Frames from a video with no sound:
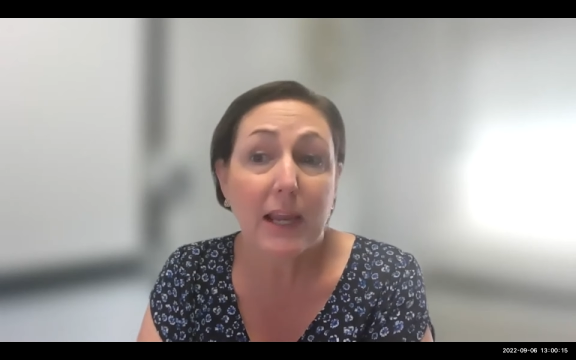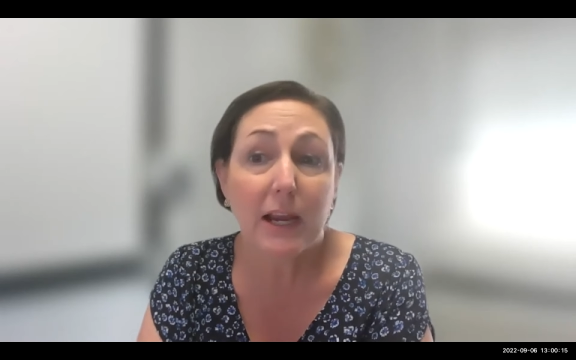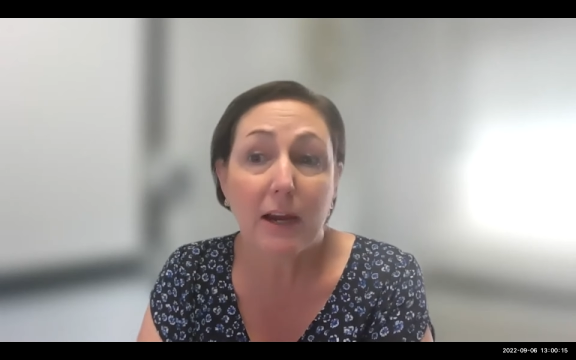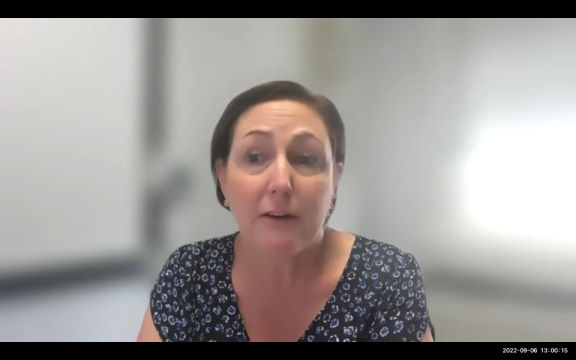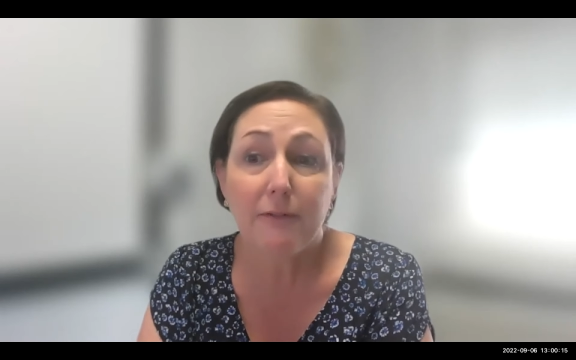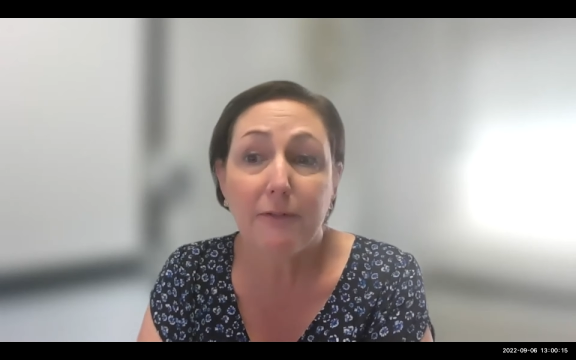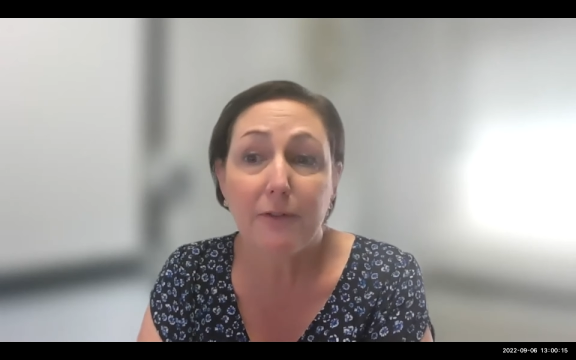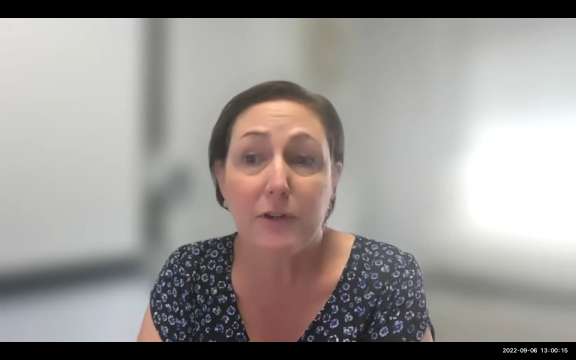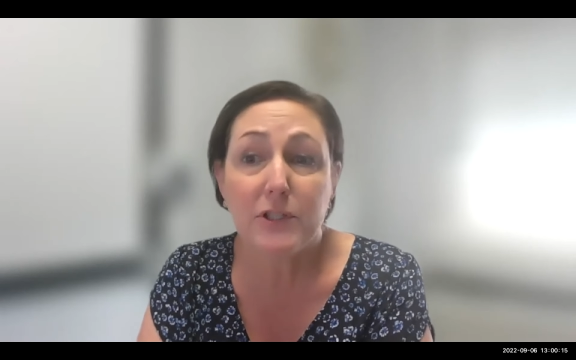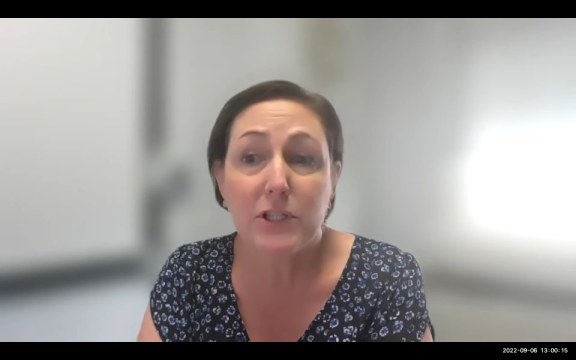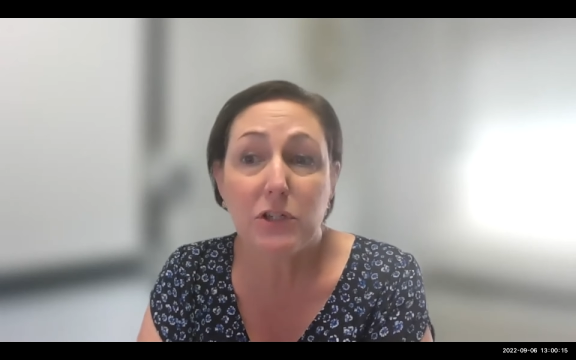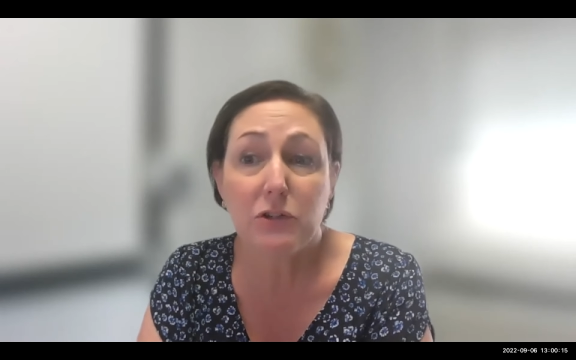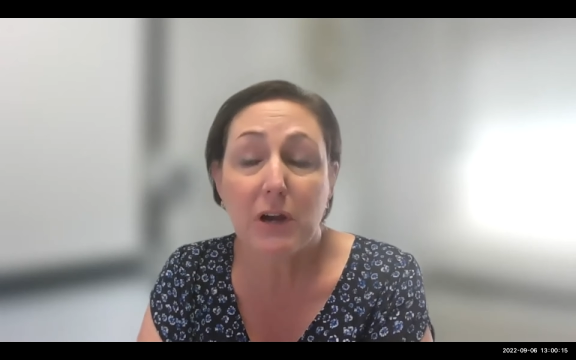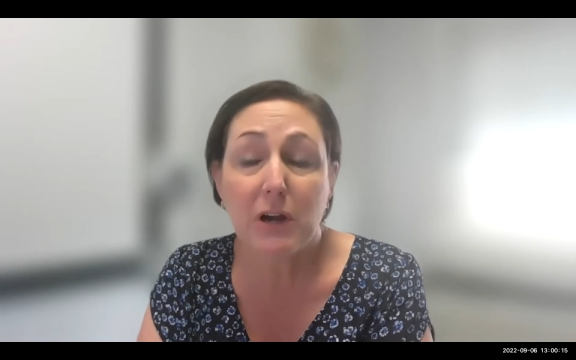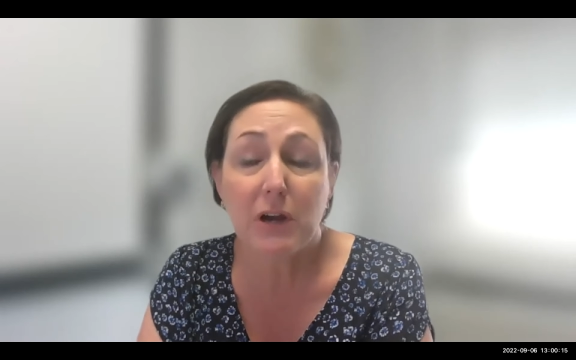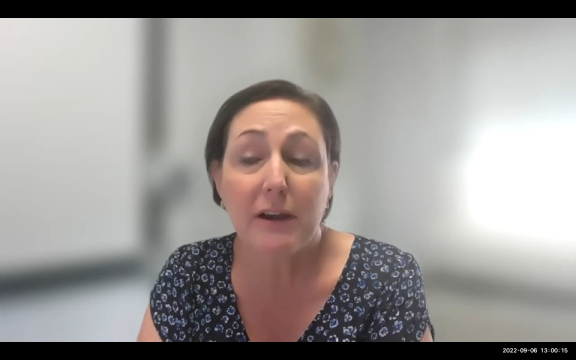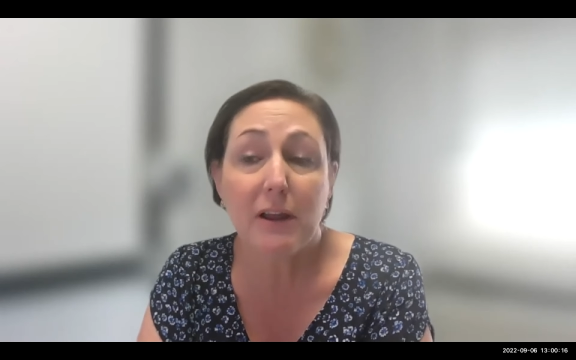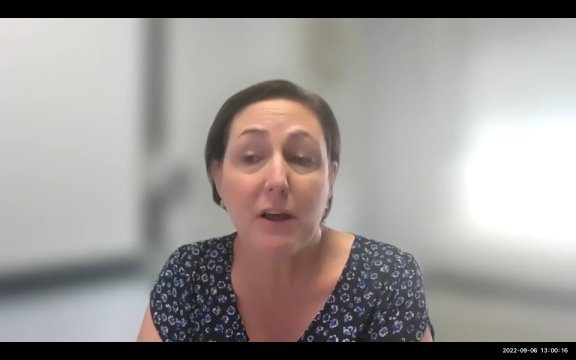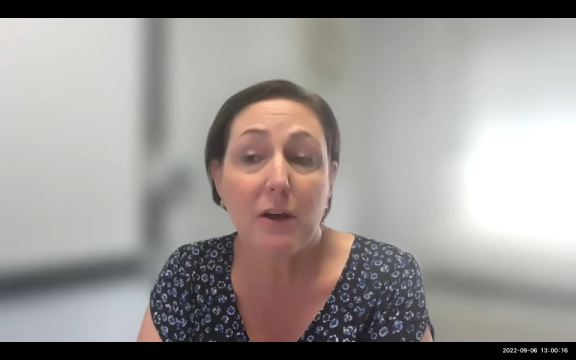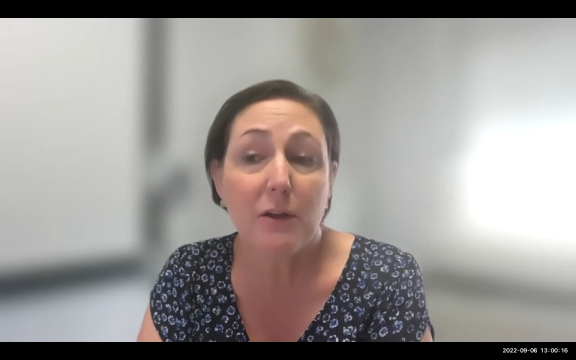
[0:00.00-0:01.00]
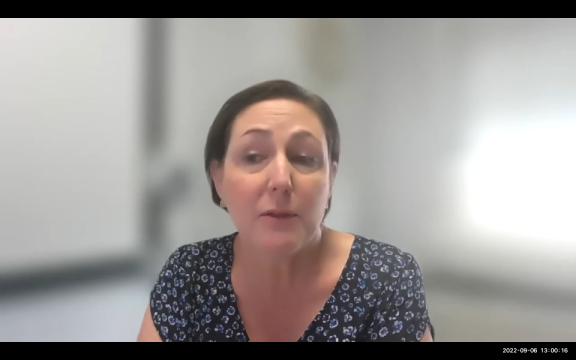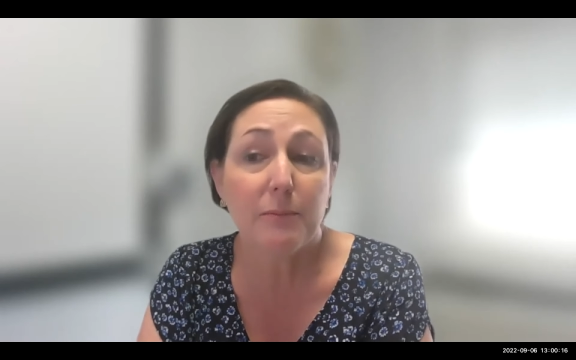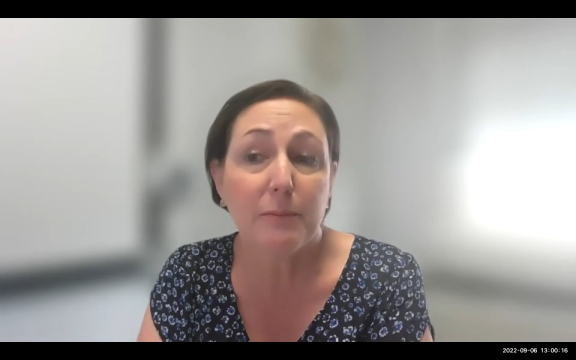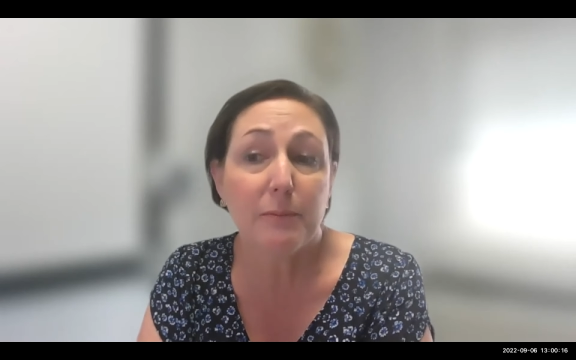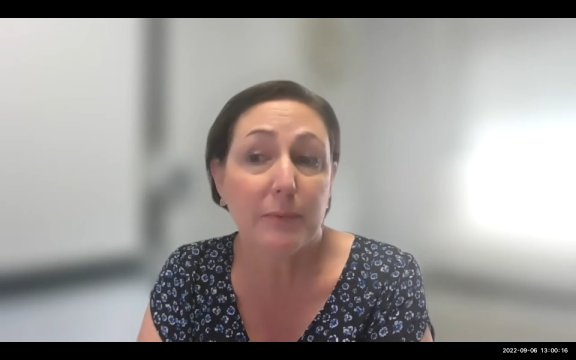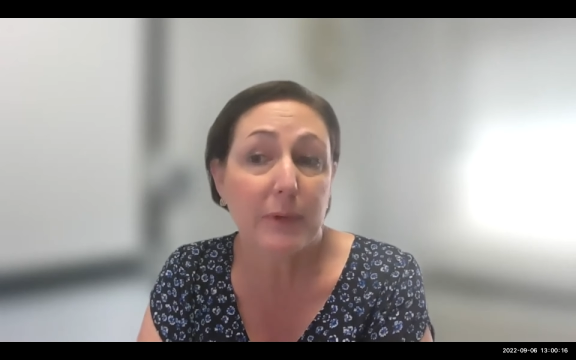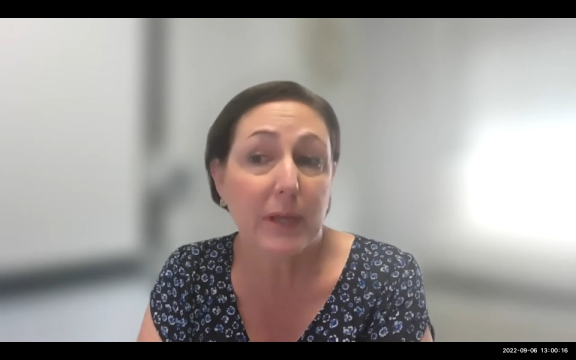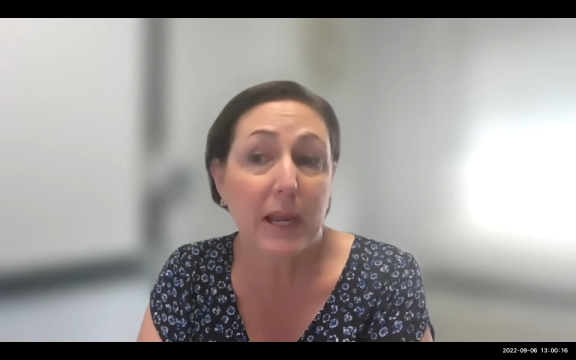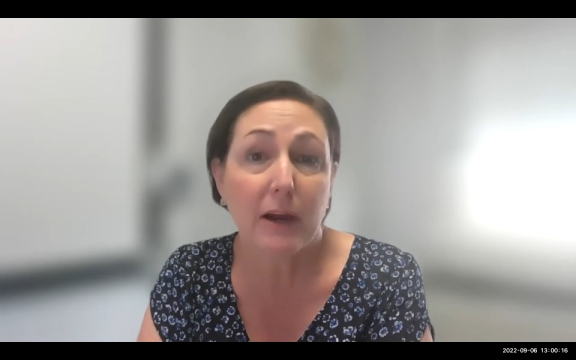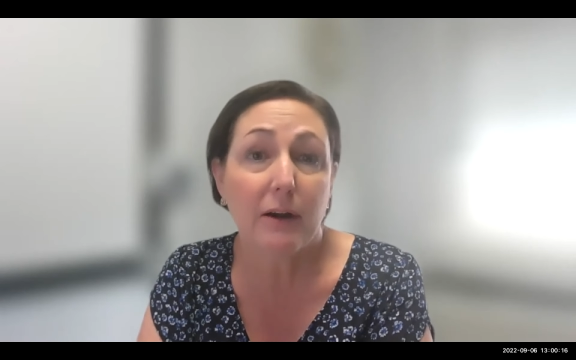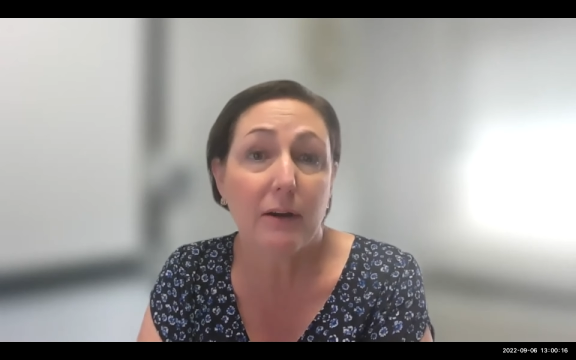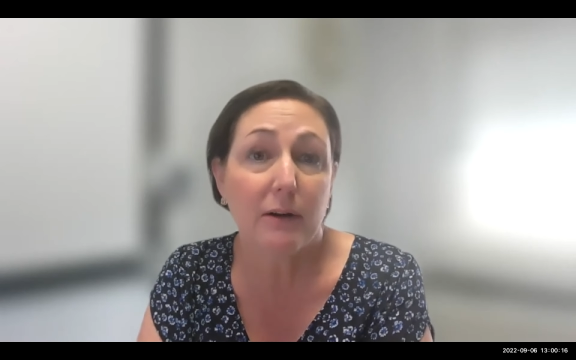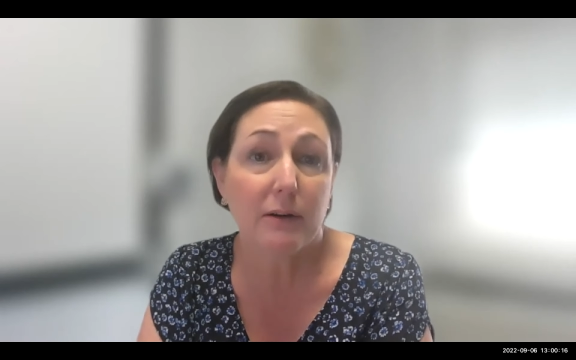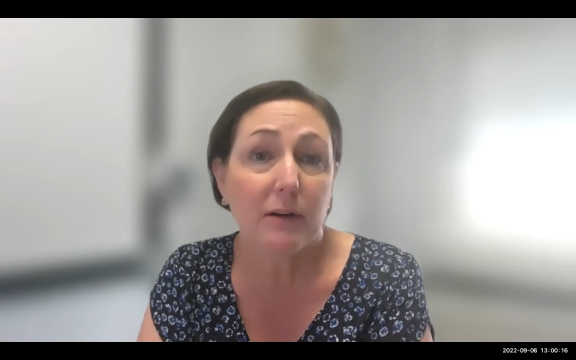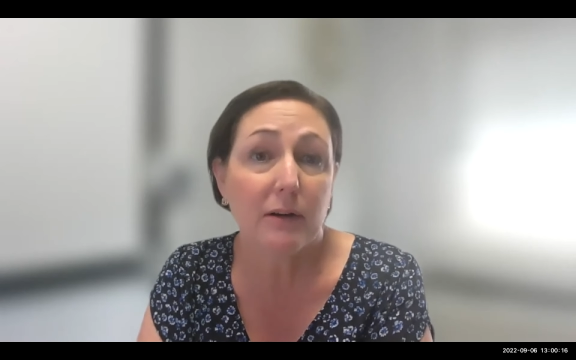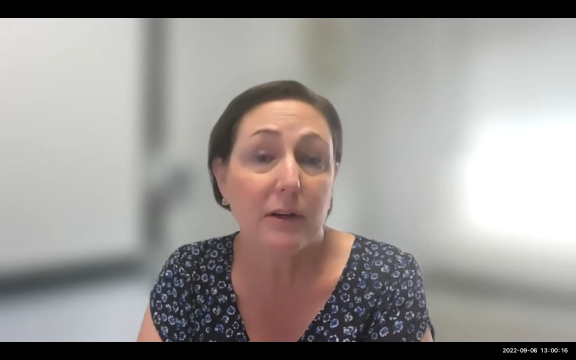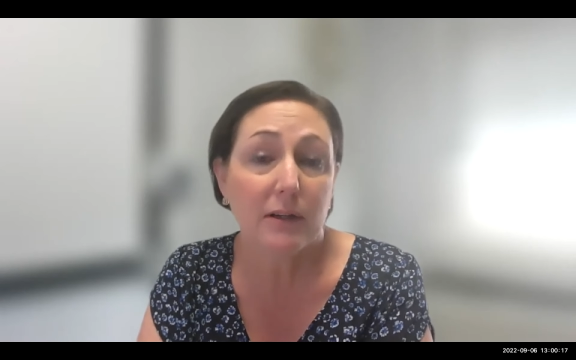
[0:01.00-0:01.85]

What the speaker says: Care First and United Healthcare